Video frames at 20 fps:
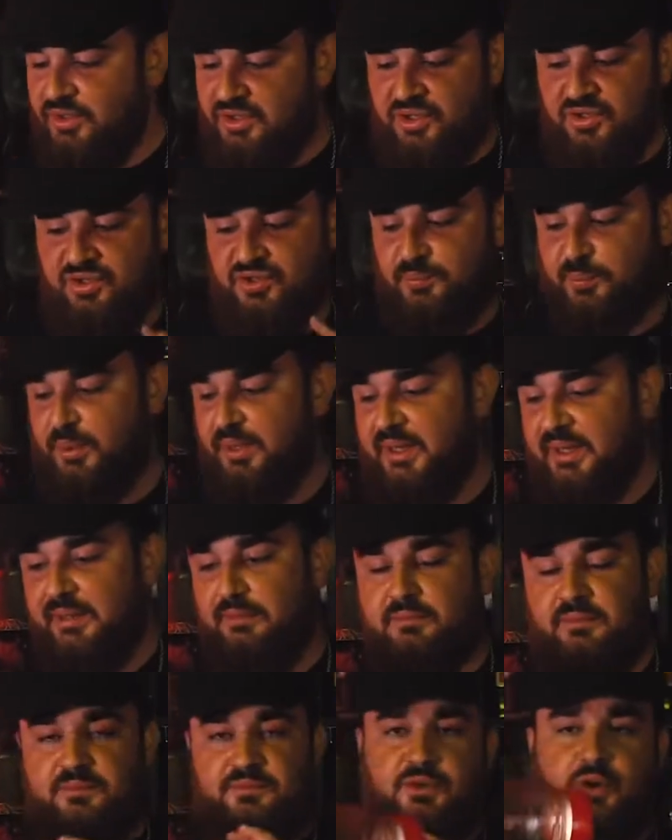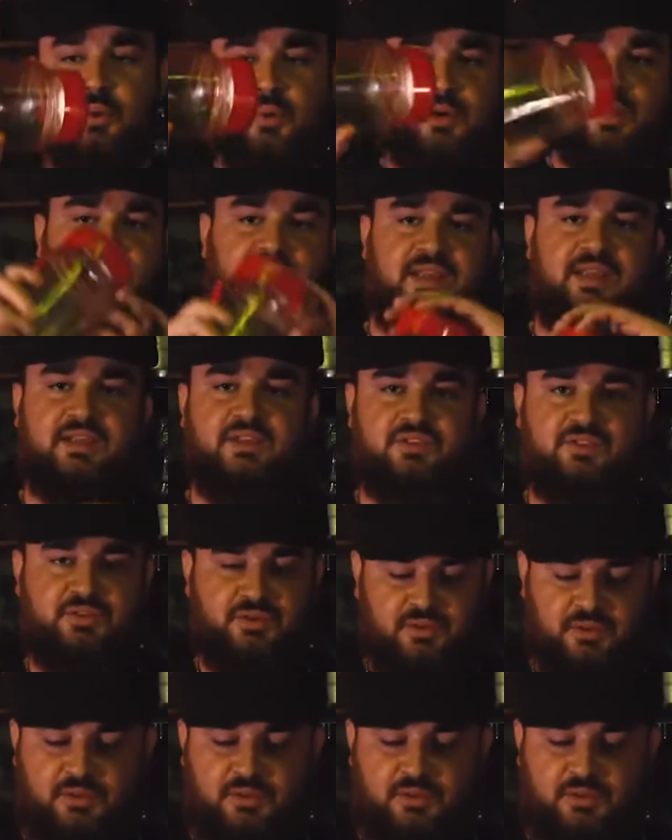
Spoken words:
You can just put it, if you've got one of these,